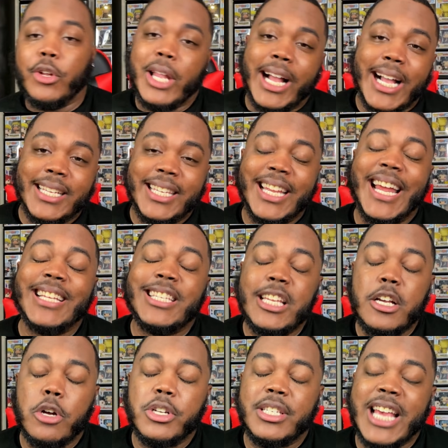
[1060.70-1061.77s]
like I said, I did
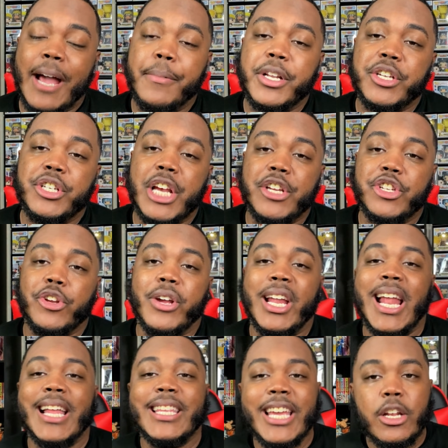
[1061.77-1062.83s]
go to Simon & Schuster, and
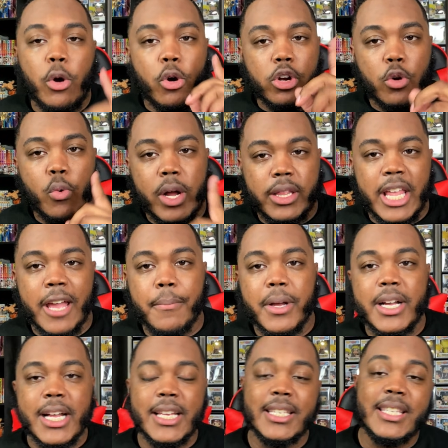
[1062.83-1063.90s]
I did order one thing
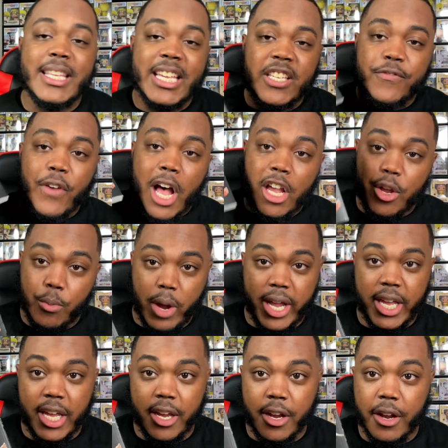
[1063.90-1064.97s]
because this volume right
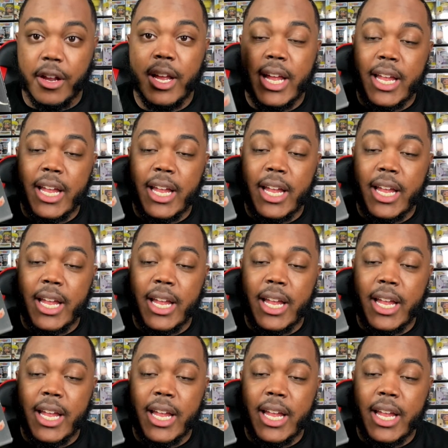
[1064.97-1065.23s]
here,